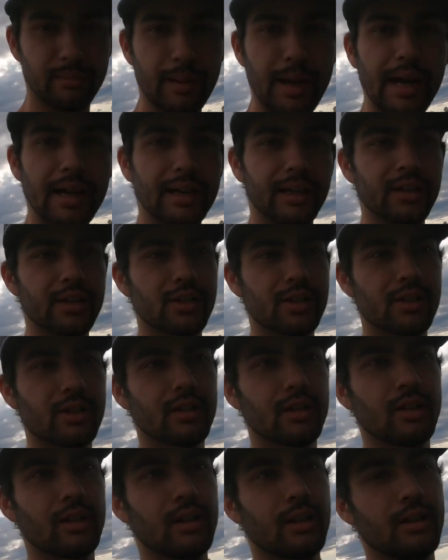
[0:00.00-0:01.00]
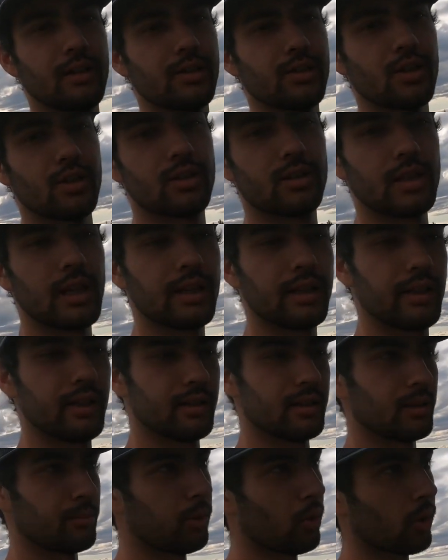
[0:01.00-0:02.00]
the package, just send
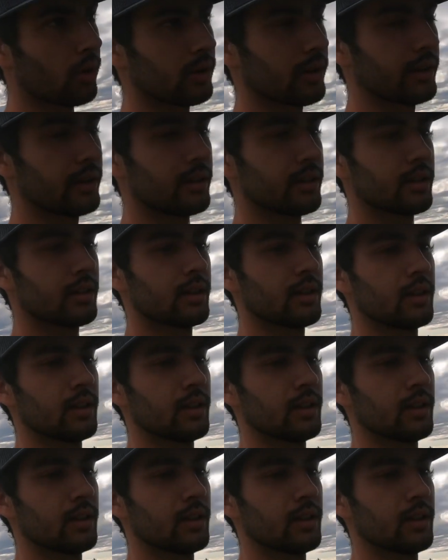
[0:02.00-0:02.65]
it to Portland,